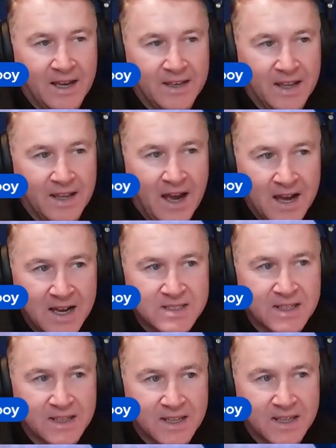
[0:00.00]
And
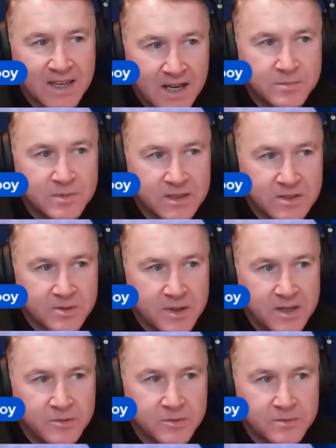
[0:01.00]
as a captain as
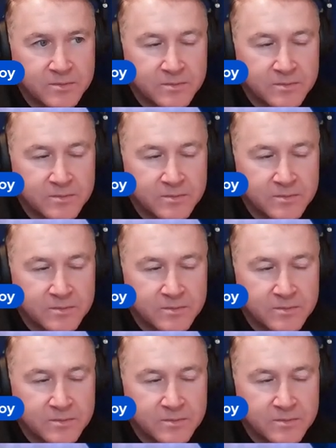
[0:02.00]
well.